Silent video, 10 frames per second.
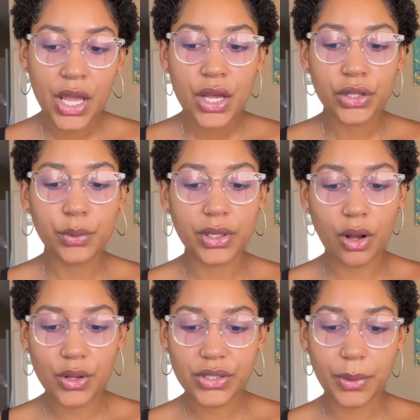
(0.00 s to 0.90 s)
You can
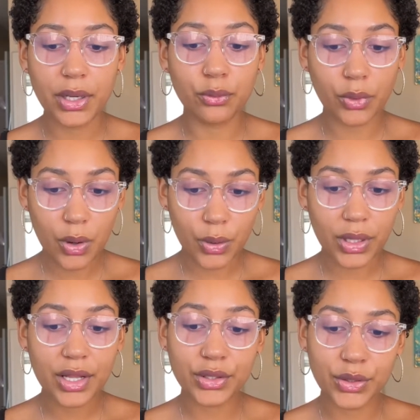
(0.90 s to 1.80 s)
also
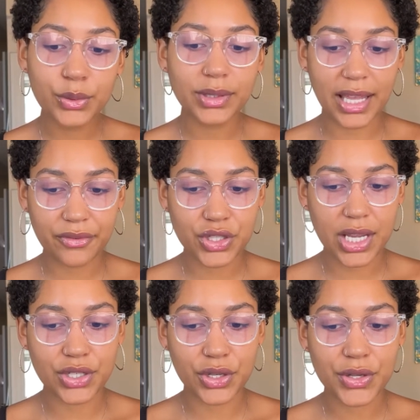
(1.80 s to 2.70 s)
enroll new life
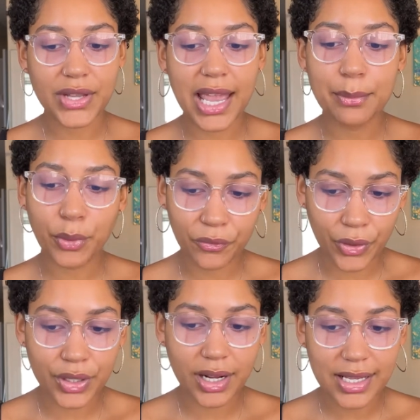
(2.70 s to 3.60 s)
changers and
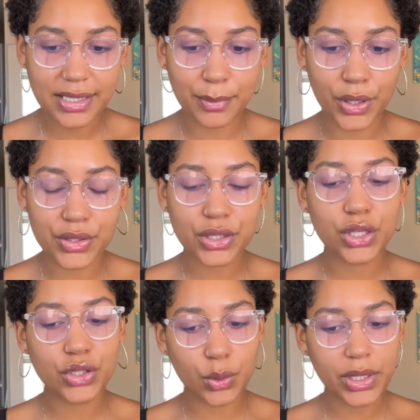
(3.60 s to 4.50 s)
preferred customers to
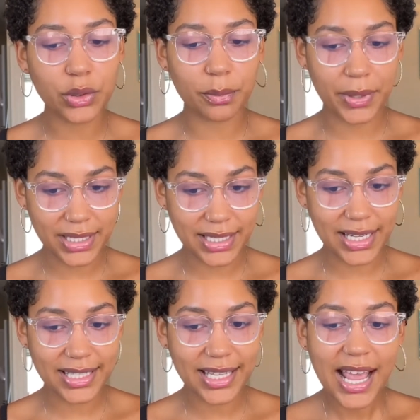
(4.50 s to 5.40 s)
join your
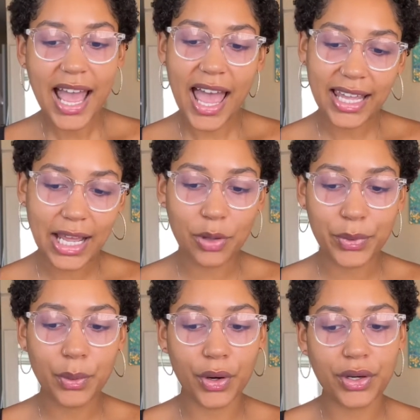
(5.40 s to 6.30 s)
business and help
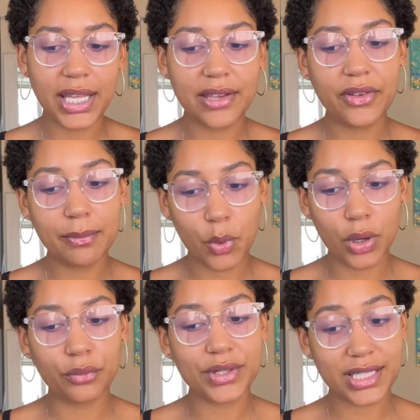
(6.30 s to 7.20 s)
you earn even
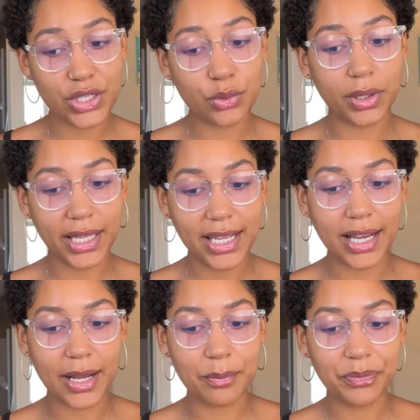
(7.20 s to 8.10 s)
more residual
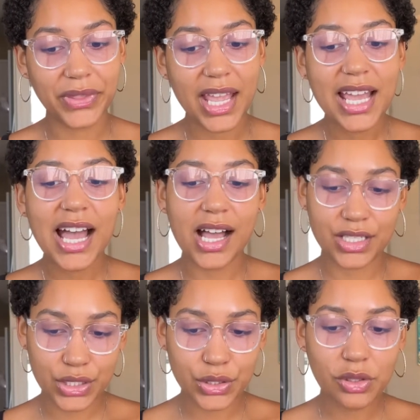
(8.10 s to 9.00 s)
income.
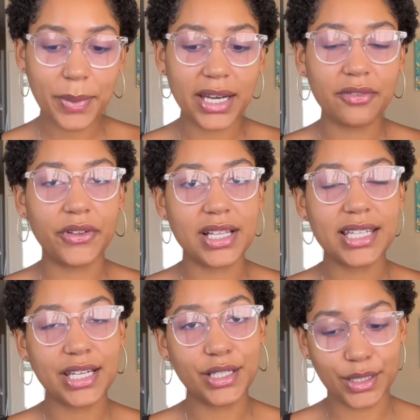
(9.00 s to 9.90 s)
Additional benefits
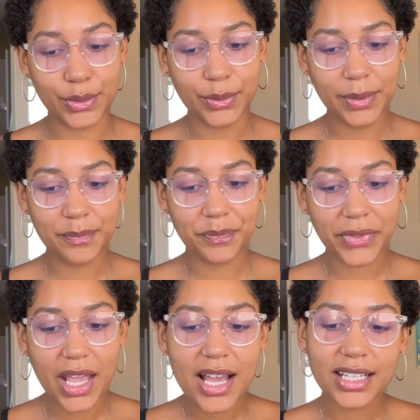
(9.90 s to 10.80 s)
include
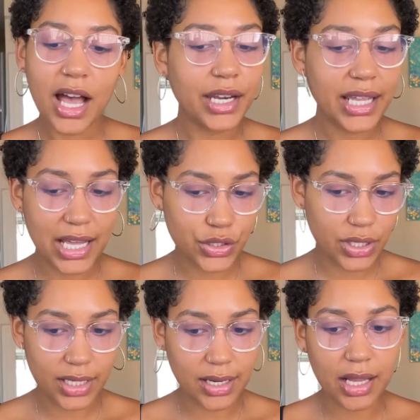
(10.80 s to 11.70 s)
cutting-edge
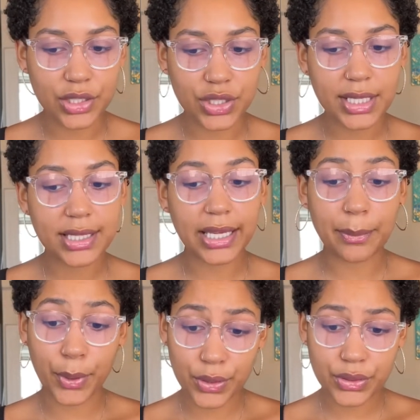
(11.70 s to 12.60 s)
technologies like a
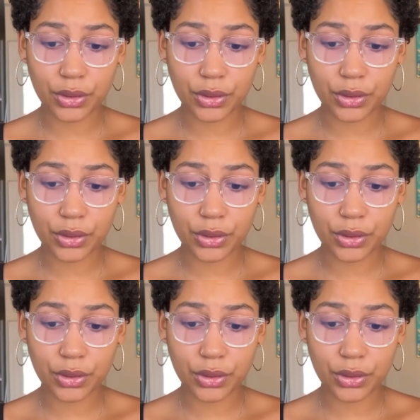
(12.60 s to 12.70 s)
personal